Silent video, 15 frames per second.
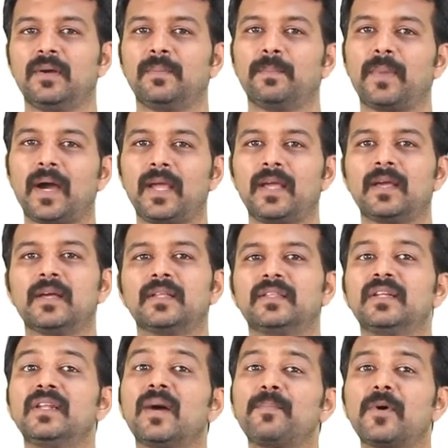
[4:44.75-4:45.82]
by
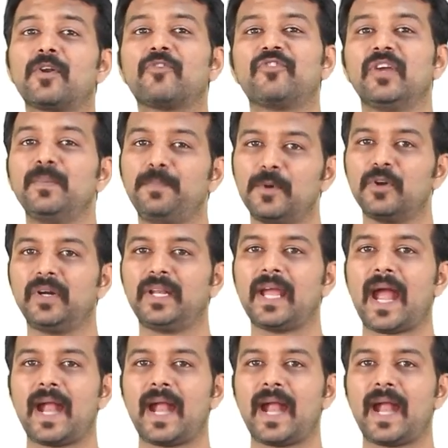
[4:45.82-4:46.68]
the number of impurity